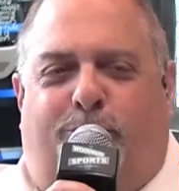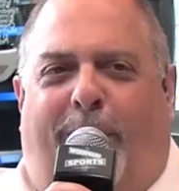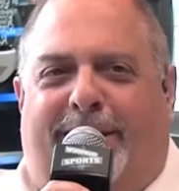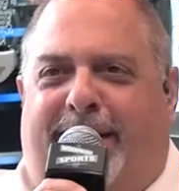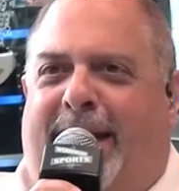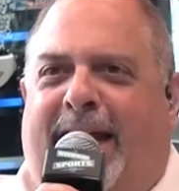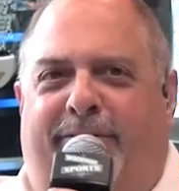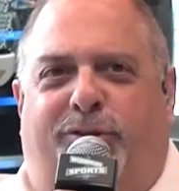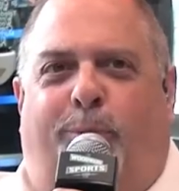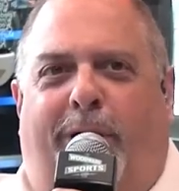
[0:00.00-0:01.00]
10 out
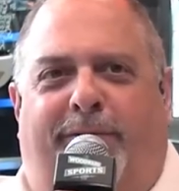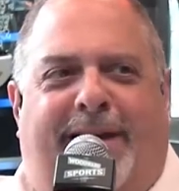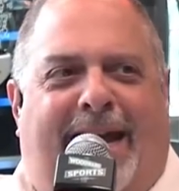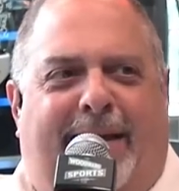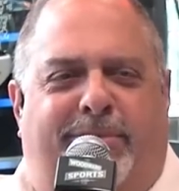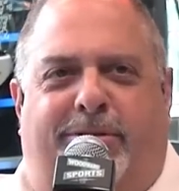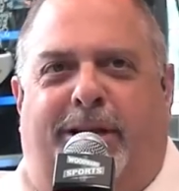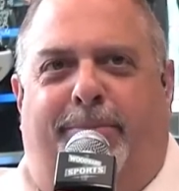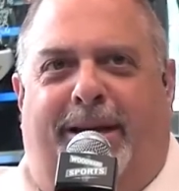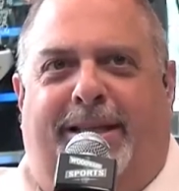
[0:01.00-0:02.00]
of 12 games or
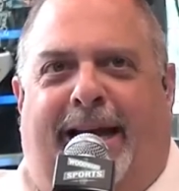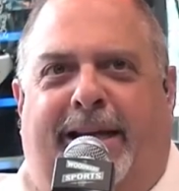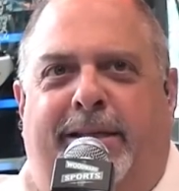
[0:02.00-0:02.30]
something like that?